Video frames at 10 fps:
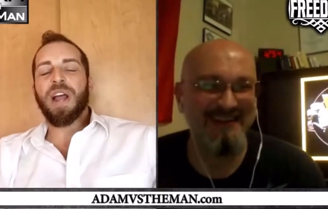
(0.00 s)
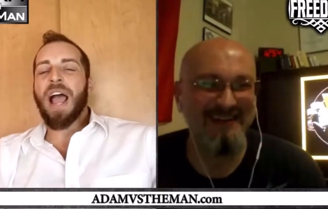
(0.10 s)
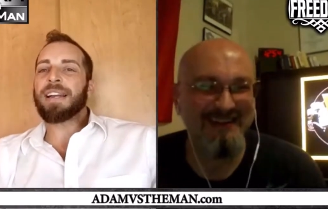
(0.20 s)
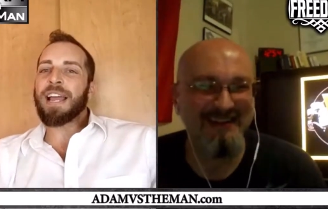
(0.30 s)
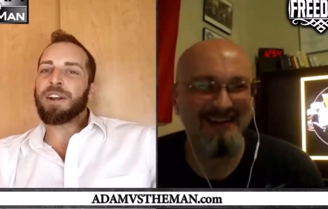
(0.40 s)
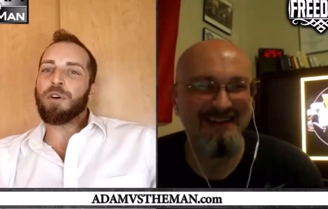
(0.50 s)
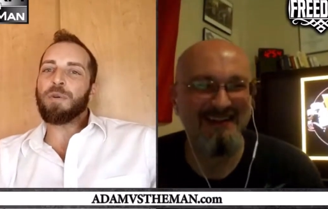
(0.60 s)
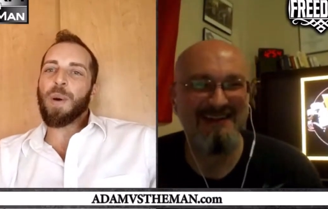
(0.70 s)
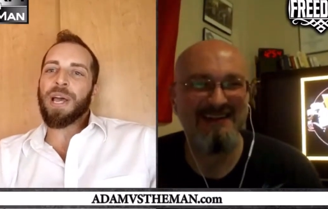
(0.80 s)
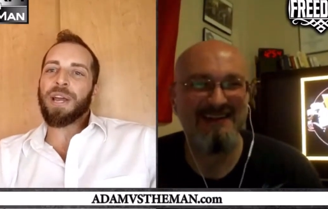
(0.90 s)
Speaker 1: I, I, don't.
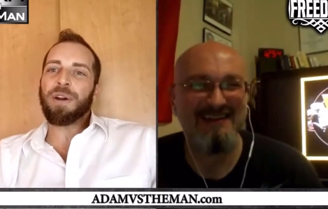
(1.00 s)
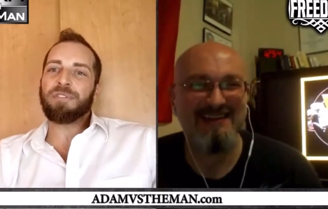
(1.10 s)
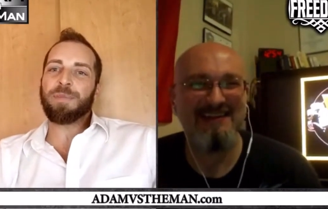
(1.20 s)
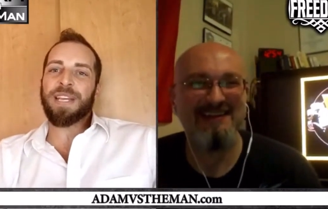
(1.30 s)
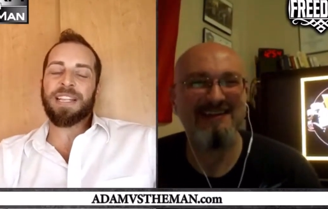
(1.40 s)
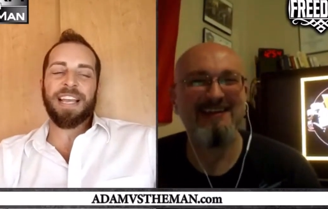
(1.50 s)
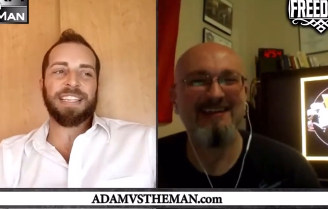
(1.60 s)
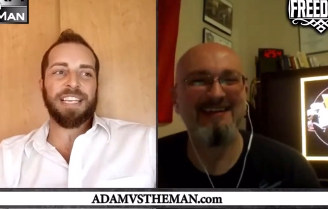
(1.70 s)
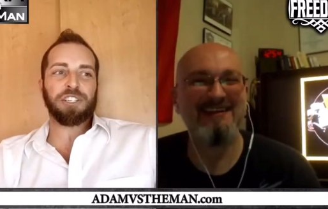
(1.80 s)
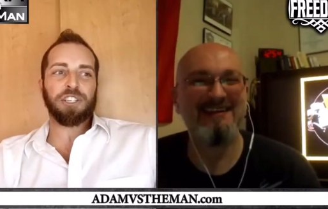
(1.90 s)
Well, I don't even mean like
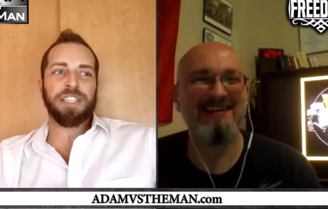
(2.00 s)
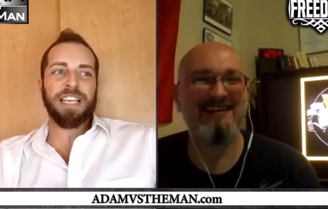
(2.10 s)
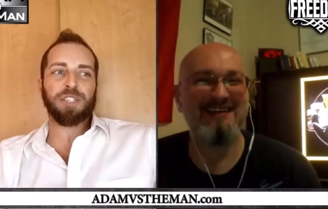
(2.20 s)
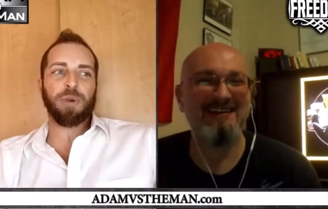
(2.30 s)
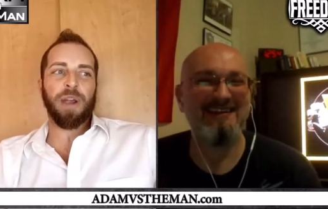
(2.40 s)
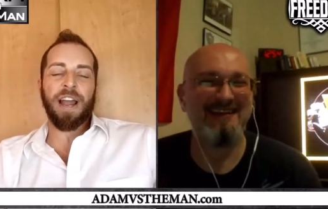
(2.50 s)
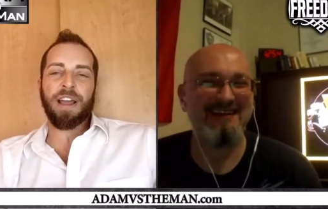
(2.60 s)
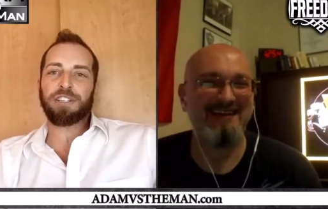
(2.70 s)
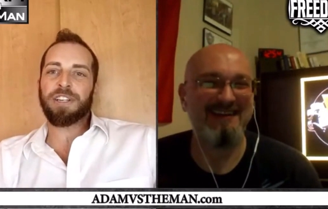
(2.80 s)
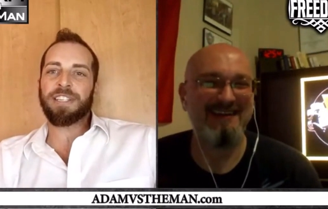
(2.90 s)
just this right now. I
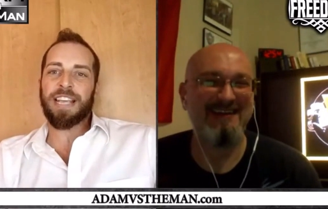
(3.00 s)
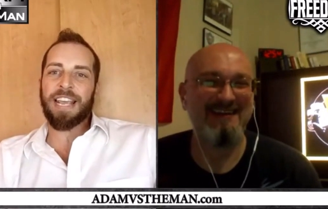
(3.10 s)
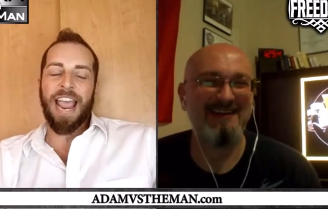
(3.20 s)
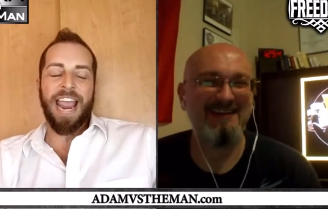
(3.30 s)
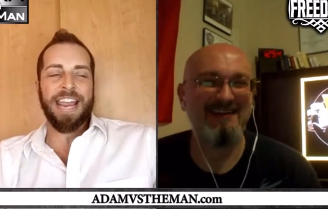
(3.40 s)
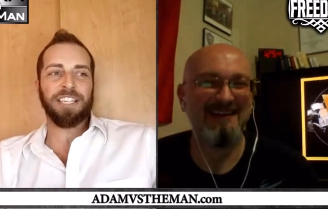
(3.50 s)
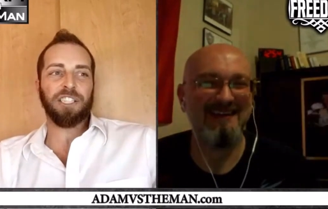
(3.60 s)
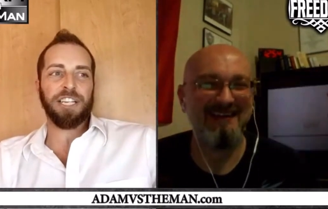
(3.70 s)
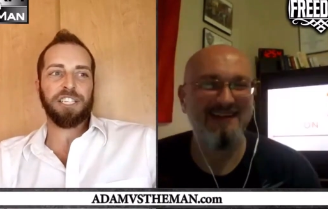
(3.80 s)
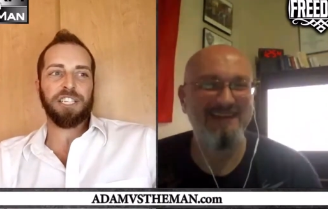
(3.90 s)
shouldn't say a
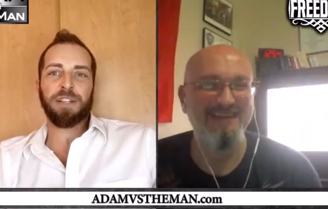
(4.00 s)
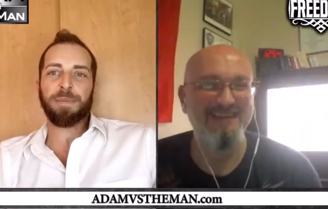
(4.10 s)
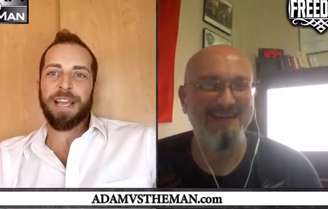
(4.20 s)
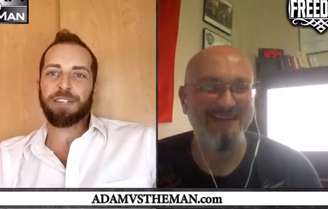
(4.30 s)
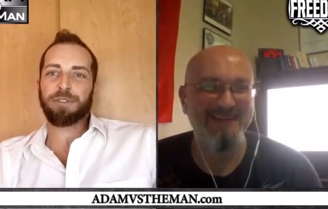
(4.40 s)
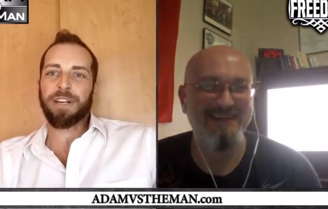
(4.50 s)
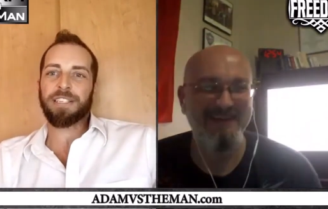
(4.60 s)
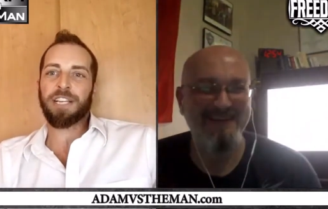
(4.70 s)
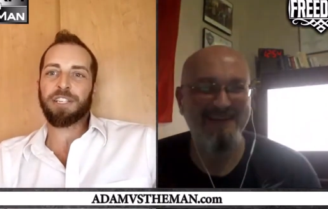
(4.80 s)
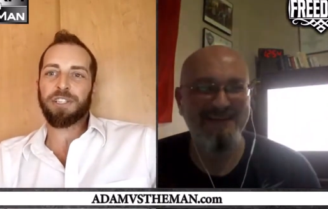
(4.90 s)
glitch in the matrix.
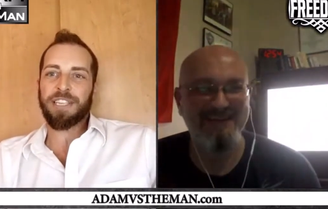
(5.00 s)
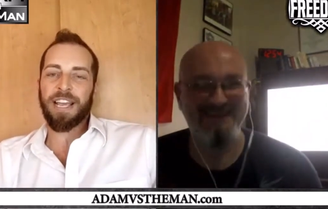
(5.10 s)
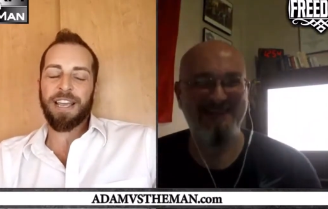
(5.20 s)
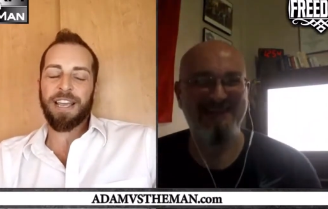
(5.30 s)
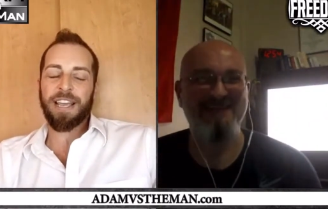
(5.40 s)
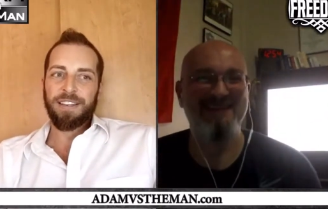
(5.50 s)
I should say